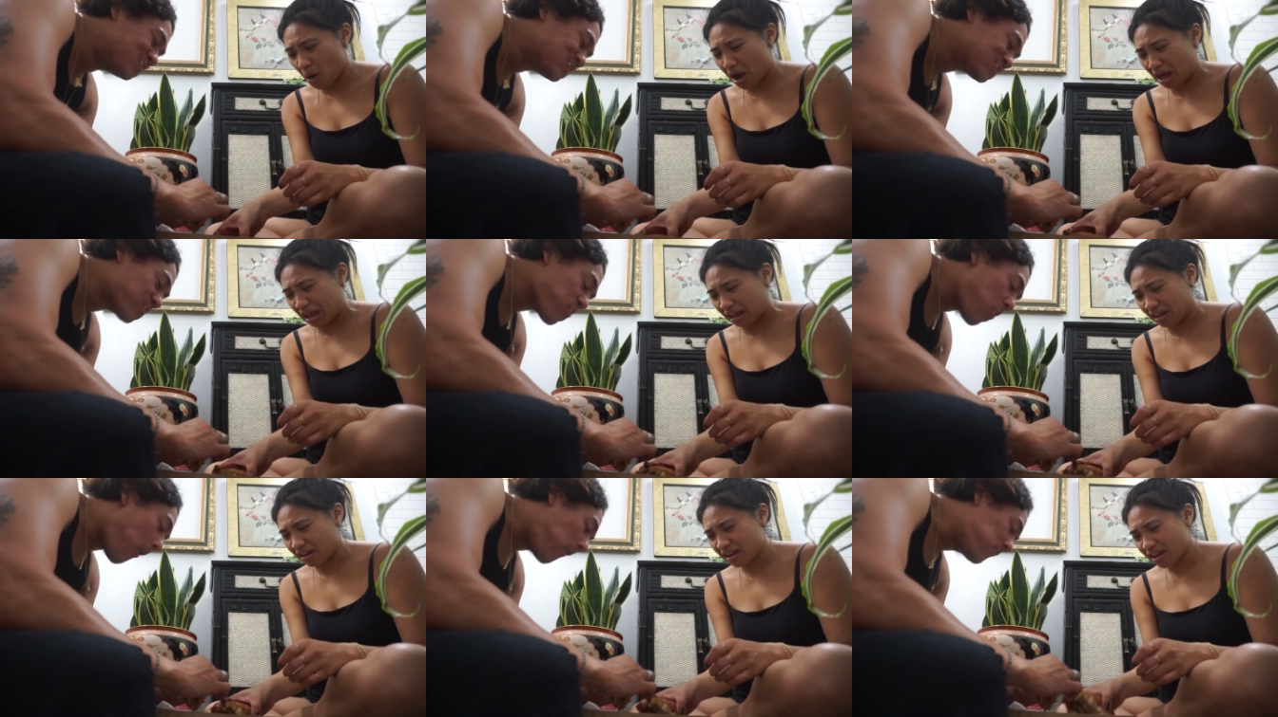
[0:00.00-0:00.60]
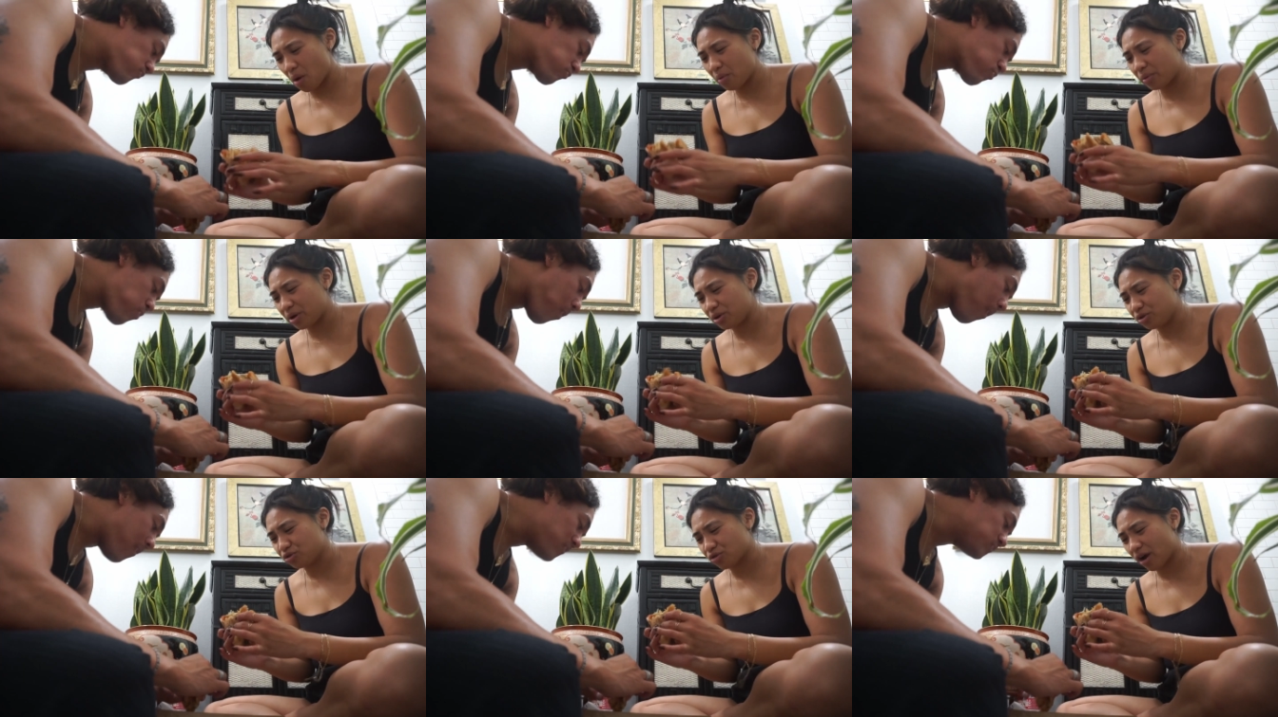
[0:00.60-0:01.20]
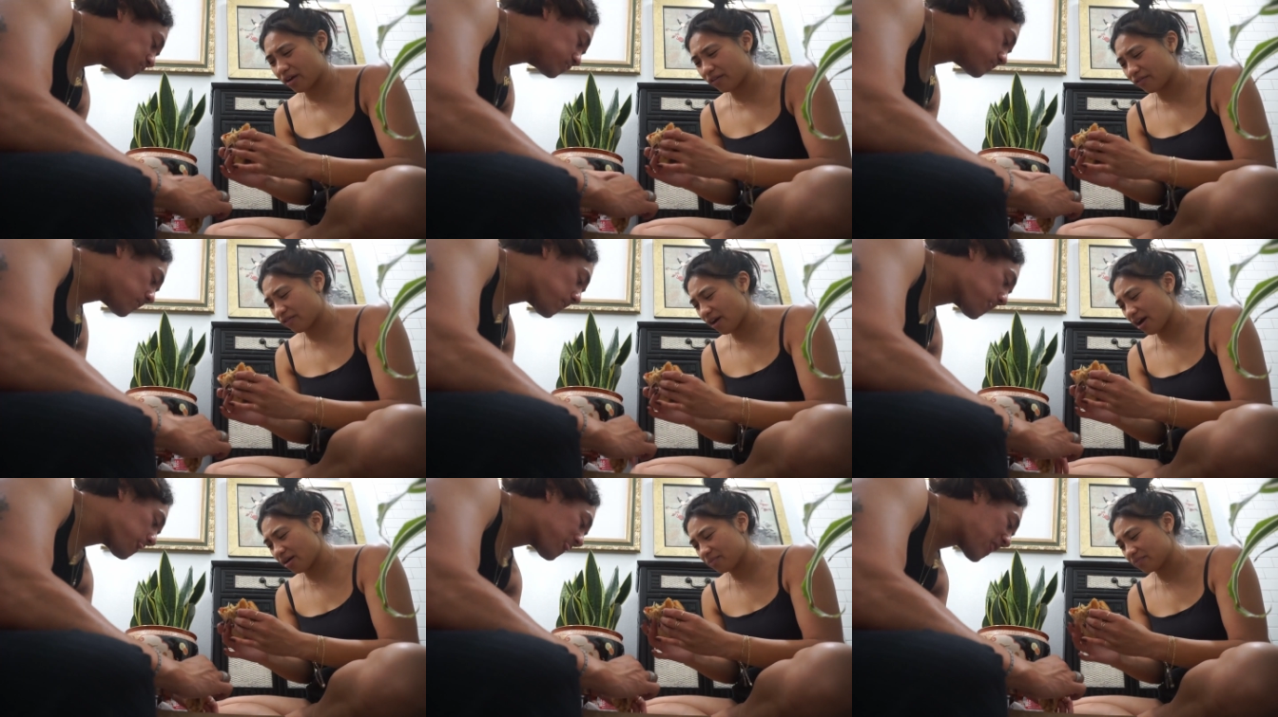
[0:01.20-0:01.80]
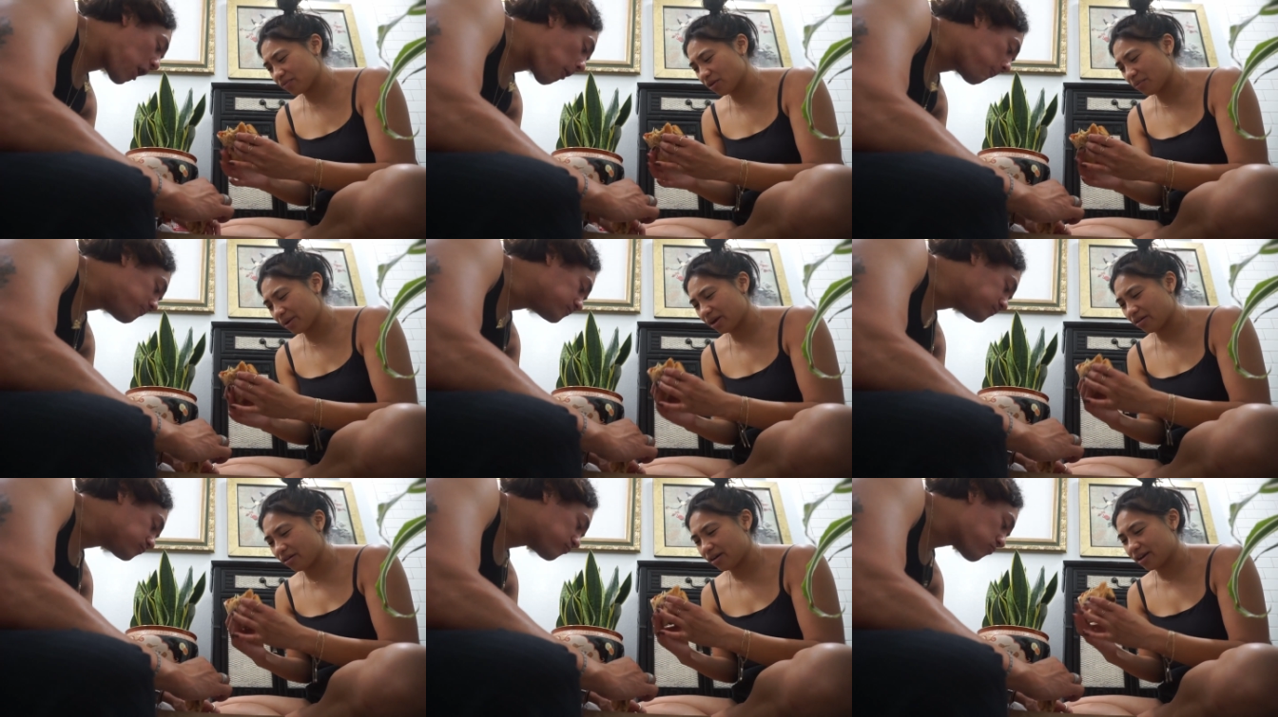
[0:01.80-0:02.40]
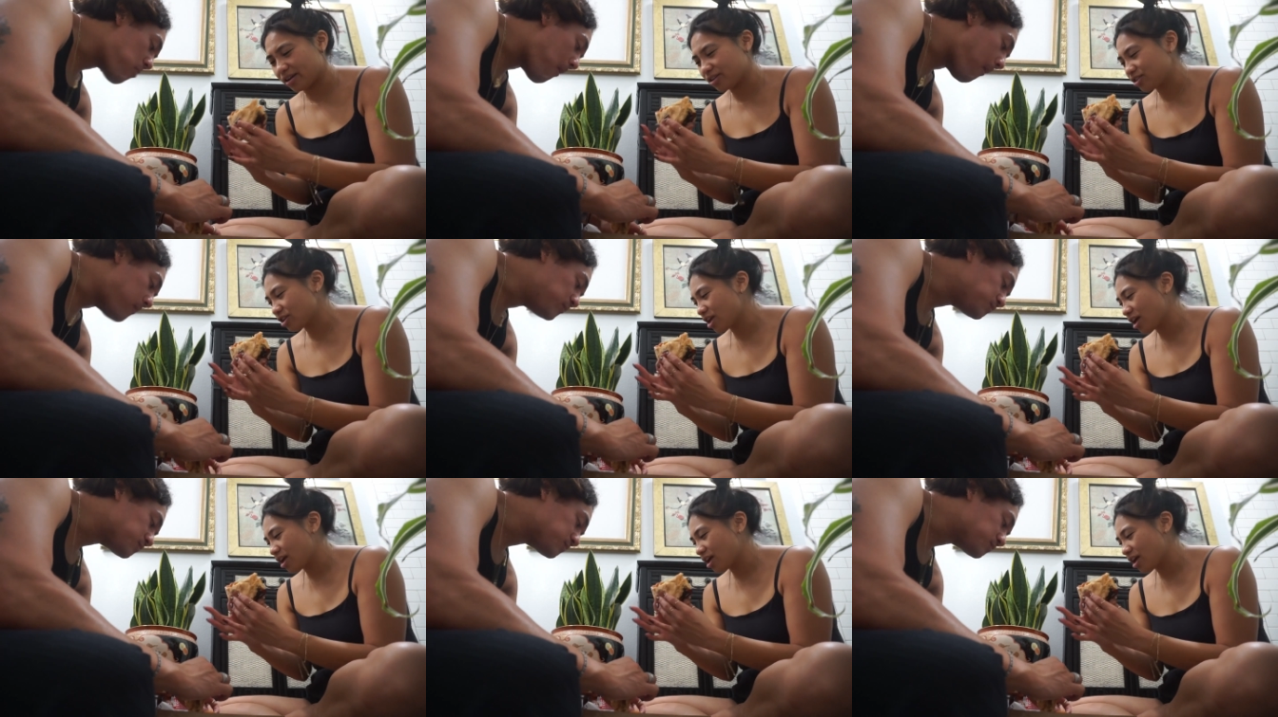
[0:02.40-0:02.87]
what? What were you drunk from? Oh my god.